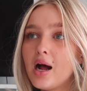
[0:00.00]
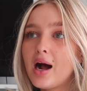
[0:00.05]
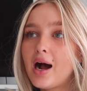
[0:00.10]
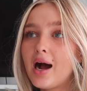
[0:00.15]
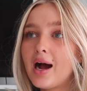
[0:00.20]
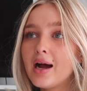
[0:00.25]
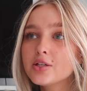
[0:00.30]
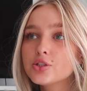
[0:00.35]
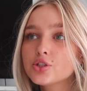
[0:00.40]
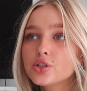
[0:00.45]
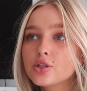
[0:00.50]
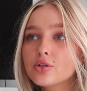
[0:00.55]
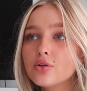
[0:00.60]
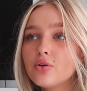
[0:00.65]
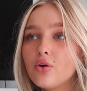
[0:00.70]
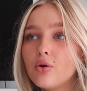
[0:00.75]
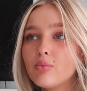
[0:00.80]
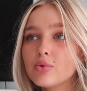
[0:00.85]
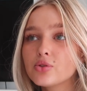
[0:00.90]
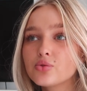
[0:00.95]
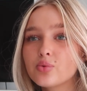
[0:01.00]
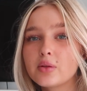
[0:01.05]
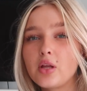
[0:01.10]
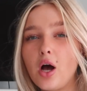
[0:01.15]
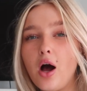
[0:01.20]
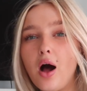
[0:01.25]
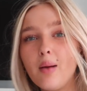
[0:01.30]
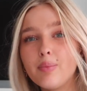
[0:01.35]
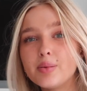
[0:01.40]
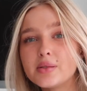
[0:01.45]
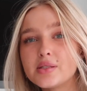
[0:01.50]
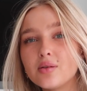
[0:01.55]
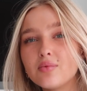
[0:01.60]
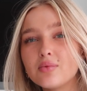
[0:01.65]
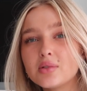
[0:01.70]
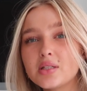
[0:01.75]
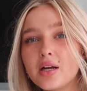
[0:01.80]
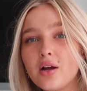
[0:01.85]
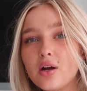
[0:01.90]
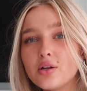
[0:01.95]
I struggle almost with the opposite,
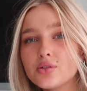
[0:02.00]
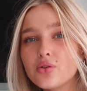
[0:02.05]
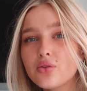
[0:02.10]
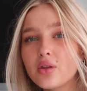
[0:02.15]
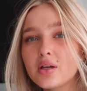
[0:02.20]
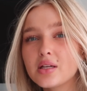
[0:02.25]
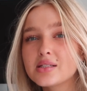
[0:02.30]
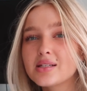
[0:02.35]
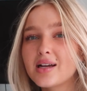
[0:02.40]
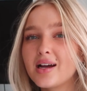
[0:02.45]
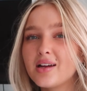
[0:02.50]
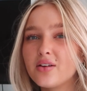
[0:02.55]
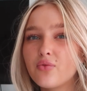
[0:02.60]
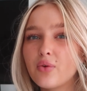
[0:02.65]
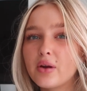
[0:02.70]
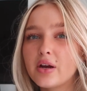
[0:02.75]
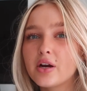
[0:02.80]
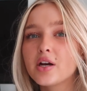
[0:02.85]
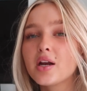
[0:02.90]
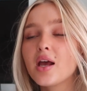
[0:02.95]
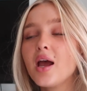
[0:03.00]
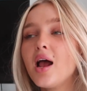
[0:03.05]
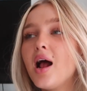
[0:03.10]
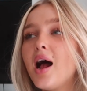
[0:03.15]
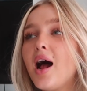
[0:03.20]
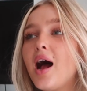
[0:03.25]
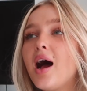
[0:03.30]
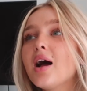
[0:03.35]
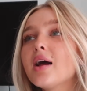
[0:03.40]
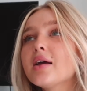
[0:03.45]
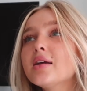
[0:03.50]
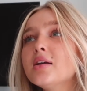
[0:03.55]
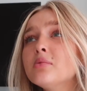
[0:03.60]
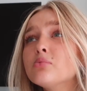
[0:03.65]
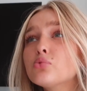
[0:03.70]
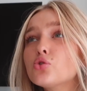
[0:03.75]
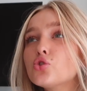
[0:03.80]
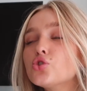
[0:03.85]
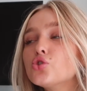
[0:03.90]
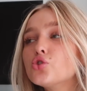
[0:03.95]
which I also think is kind of weird. I
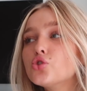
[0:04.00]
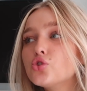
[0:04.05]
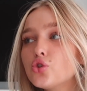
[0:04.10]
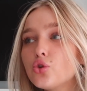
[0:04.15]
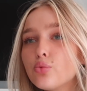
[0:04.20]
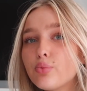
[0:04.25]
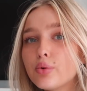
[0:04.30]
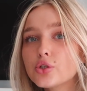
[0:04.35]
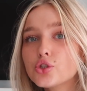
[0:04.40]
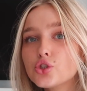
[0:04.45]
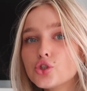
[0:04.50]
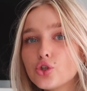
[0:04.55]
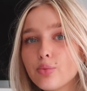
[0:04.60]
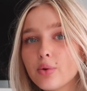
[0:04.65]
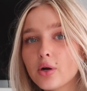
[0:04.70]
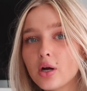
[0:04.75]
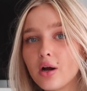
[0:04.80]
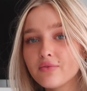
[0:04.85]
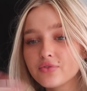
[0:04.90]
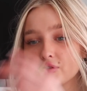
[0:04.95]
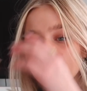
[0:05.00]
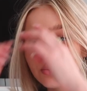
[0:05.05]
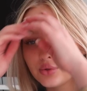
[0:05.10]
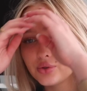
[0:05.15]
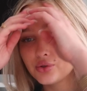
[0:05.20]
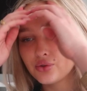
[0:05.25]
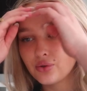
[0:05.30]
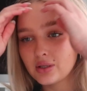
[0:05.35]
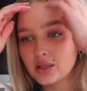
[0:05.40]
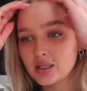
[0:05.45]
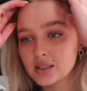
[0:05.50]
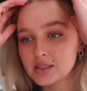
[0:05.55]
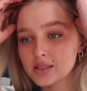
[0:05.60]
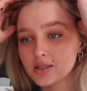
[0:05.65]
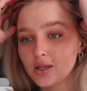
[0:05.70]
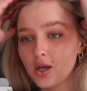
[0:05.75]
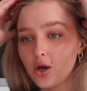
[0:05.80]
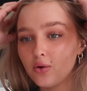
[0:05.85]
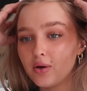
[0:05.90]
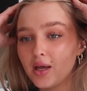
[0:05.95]
am super, super comfortable doing things
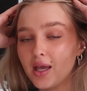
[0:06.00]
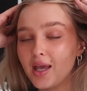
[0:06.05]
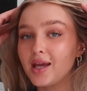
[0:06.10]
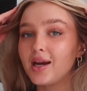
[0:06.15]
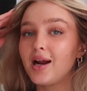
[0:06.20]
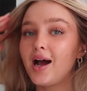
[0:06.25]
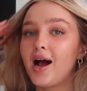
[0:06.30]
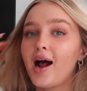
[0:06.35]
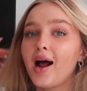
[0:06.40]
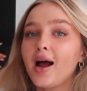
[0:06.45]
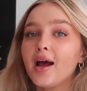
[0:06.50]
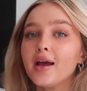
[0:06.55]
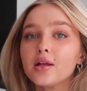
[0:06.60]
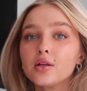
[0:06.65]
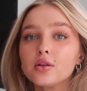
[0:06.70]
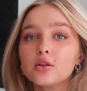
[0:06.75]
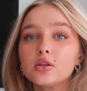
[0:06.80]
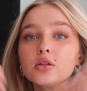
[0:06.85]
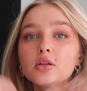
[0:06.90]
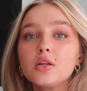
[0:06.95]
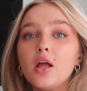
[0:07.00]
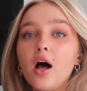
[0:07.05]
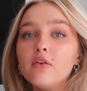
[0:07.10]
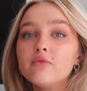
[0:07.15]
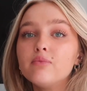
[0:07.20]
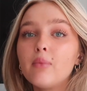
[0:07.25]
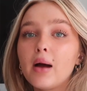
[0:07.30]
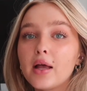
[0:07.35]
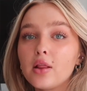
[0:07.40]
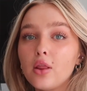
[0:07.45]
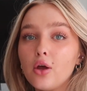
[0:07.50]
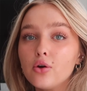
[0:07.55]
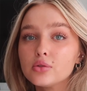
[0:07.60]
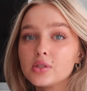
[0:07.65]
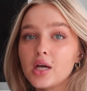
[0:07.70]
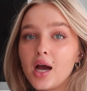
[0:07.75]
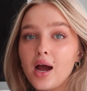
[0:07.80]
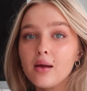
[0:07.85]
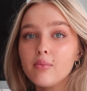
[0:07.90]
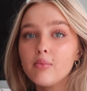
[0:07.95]
alone, and I love my alone
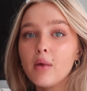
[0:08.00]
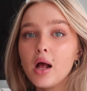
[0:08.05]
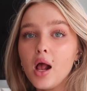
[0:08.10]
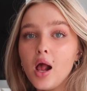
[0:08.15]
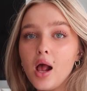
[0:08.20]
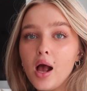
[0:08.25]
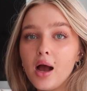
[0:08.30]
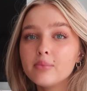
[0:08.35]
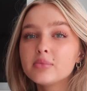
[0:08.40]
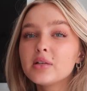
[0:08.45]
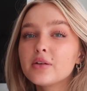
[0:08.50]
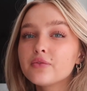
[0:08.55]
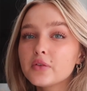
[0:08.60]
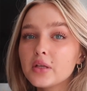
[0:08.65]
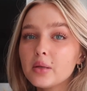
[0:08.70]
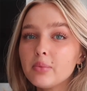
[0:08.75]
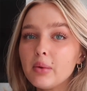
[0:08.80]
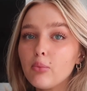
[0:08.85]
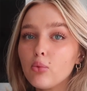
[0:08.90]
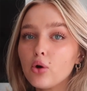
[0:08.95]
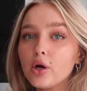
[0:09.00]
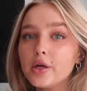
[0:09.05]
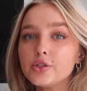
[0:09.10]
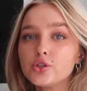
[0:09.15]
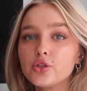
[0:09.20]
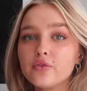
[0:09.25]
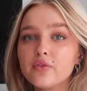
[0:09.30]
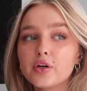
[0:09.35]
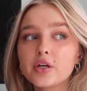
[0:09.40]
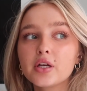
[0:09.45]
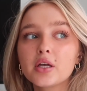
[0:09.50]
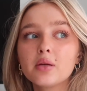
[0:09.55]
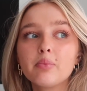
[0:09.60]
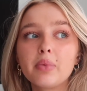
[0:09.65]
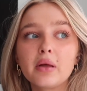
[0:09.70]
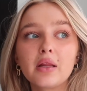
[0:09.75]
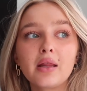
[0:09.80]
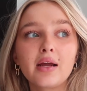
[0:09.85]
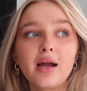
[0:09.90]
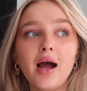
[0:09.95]
time. I'm definitely a bit more introverted,
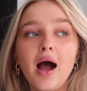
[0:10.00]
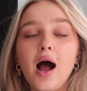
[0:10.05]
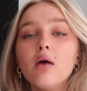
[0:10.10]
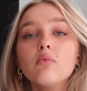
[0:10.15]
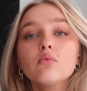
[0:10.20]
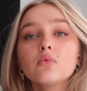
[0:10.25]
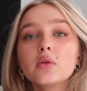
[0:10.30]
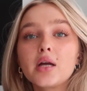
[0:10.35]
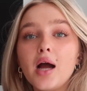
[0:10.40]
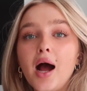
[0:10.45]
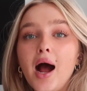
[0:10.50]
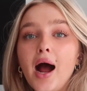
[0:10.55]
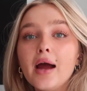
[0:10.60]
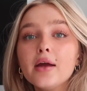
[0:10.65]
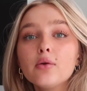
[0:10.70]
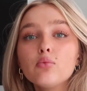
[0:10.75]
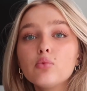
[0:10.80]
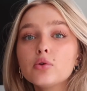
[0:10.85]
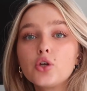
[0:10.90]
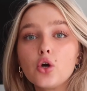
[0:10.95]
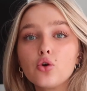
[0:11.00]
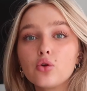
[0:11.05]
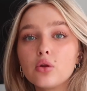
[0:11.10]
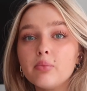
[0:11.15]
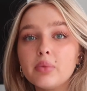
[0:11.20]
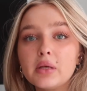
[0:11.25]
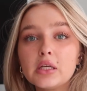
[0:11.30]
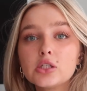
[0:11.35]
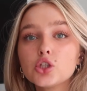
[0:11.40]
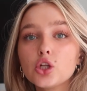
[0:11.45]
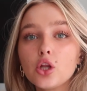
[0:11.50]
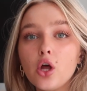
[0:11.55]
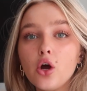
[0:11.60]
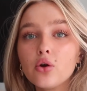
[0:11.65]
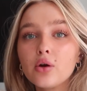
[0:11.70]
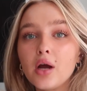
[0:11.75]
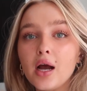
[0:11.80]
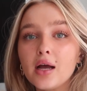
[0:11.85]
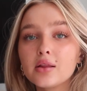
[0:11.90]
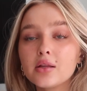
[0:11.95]
but like I would go to the beach
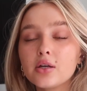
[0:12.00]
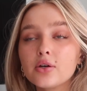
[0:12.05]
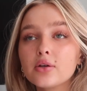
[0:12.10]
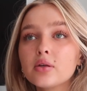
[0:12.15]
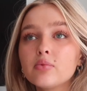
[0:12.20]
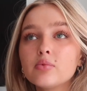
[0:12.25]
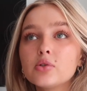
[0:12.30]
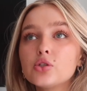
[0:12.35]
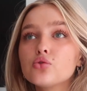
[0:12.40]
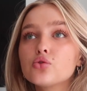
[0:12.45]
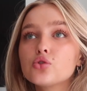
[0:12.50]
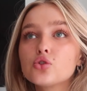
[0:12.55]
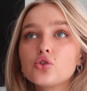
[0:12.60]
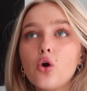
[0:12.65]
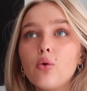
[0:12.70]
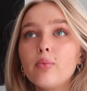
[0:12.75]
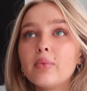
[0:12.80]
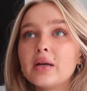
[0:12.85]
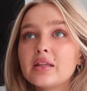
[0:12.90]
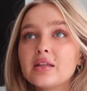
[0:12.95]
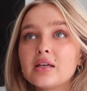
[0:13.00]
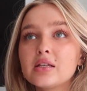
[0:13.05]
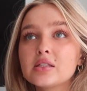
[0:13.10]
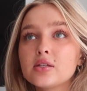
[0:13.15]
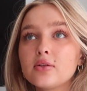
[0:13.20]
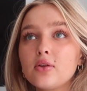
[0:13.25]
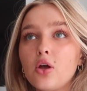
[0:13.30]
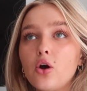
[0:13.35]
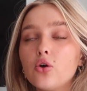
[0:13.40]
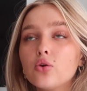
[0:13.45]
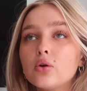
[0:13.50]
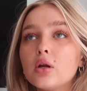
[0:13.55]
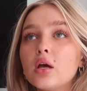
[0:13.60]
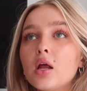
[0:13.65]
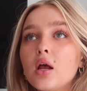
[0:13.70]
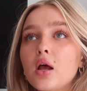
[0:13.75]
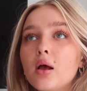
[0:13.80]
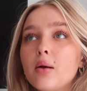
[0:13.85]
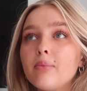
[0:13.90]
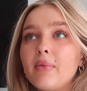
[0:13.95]
alone. I literally would do so many things alone
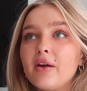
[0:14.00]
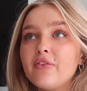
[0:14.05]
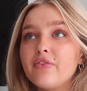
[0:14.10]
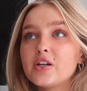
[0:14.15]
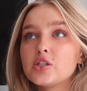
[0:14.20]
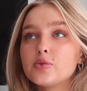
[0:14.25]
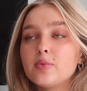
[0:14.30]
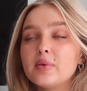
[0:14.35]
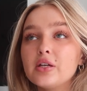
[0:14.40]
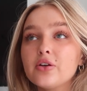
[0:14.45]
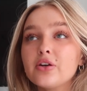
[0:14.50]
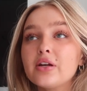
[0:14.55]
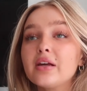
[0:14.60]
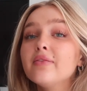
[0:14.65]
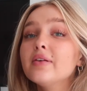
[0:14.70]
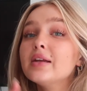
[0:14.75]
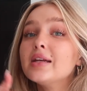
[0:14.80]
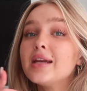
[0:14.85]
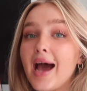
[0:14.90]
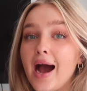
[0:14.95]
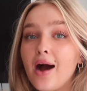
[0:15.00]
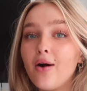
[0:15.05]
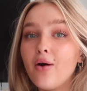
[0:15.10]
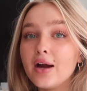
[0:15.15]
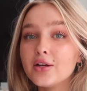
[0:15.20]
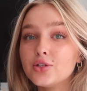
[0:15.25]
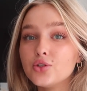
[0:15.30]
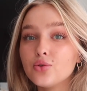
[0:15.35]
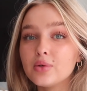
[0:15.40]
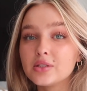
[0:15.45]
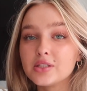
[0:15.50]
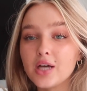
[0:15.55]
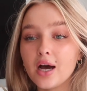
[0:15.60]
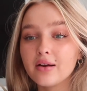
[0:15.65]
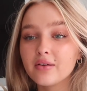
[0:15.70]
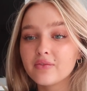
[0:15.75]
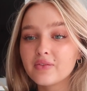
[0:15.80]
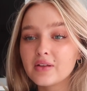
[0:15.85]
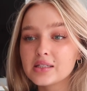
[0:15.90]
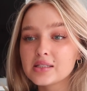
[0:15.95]
my freshman year. Even now, I do a
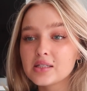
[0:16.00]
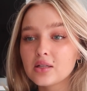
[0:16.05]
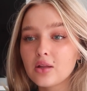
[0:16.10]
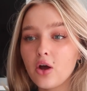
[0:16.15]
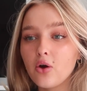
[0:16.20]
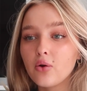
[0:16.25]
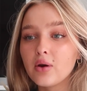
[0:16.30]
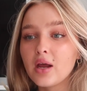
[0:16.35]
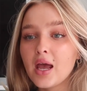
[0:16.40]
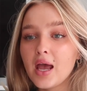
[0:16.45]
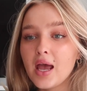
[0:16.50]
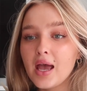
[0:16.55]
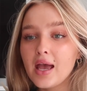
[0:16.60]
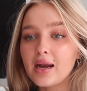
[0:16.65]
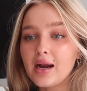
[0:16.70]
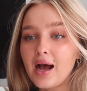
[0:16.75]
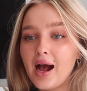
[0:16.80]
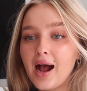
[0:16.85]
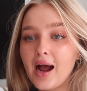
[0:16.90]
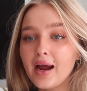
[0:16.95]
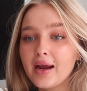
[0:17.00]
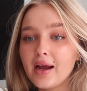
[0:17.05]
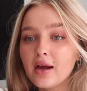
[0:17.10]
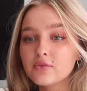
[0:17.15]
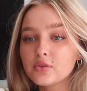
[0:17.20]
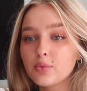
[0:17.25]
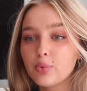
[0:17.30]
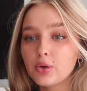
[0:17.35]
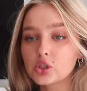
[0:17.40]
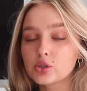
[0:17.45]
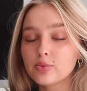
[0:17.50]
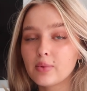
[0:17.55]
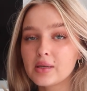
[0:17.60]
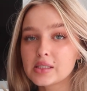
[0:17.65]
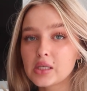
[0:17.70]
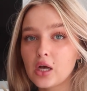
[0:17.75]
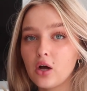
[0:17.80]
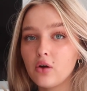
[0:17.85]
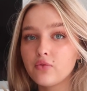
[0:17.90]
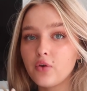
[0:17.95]
ton of things alone, and I have to push
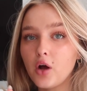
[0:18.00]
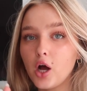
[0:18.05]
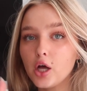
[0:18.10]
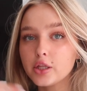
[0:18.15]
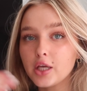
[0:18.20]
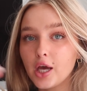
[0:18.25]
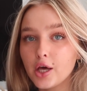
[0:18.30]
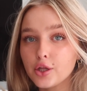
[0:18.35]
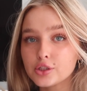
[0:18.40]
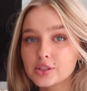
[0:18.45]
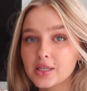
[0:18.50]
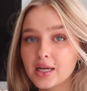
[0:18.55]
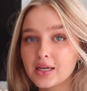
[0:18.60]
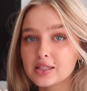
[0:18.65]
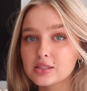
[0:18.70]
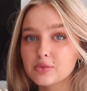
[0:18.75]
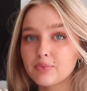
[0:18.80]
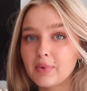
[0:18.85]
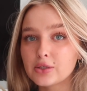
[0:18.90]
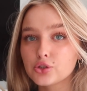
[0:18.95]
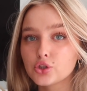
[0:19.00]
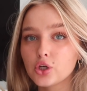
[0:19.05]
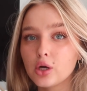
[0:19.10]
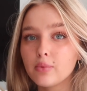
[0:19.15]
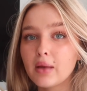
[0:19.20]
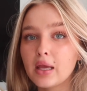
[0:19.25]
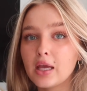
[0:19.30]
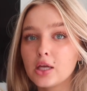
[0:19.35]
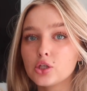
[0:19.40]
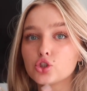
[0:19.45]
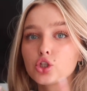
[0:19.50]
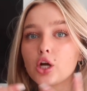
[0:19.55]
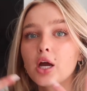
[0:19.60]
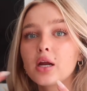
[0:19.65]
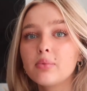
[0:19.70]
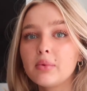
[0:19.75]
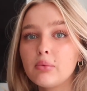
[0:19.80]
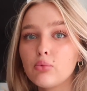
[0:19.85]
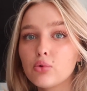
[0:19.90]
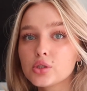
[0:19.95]
myself on the other side of the spectrum and
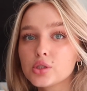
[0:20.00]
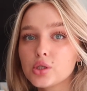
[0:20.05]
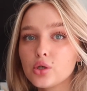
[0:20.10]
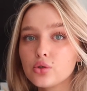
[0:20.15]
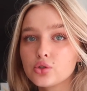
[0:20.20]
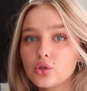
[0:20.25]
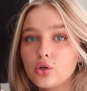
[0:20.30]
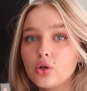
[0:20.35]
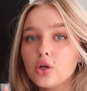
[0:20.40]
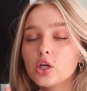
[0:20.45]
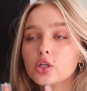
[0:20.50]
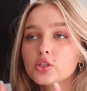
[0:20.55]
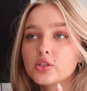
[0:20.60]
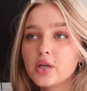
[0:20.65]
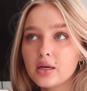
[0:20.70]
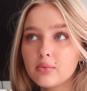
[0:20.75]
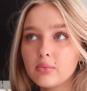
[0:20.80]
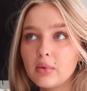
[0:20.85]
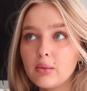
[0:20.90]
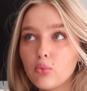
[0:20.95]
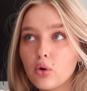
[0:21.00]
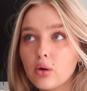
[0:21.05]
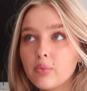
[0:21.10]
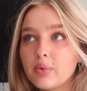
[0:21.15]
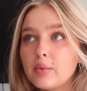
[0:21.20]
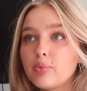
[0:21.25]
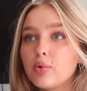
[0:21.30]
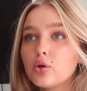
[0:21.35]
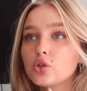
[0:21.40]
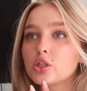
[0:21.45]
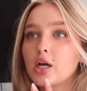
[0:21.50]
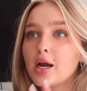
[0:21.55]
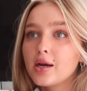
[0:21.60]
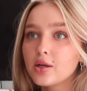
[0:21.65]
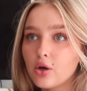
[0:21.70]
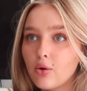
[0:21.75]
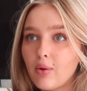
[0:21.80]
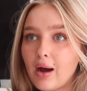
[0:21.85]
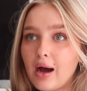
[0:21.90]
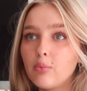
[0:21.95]
try to be more social, try to meet more people, try
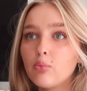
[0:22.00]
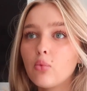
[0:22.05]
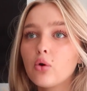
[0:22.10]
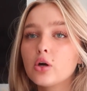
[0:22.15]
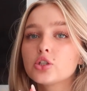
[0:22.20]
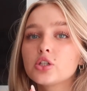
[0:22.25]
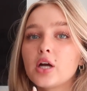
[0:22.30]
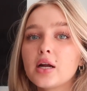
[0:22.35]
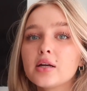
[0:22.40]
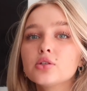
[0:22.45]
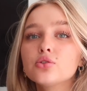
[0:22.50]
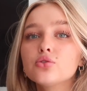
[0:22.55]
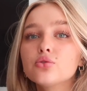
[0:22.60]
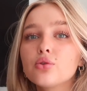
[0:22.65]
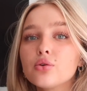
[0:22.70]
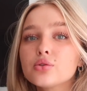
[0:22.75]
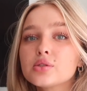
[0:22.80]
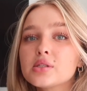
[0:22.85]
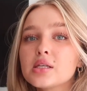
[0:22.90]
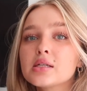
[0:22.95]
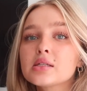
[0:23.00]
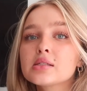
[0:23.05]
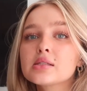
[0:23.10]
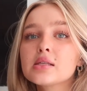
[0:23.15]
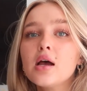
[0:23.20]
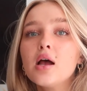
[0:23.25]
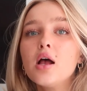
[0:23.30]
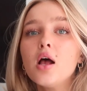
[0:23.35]
to go out more, try to do those things,